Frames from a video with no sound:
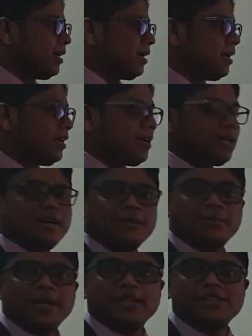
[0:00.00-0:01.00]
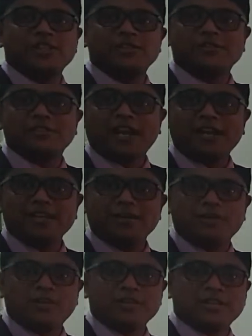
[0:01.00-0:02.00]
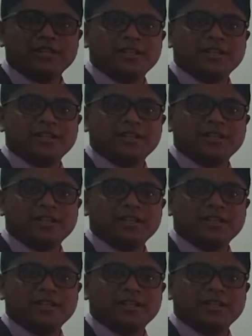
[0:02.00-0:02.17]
a comprehensive study about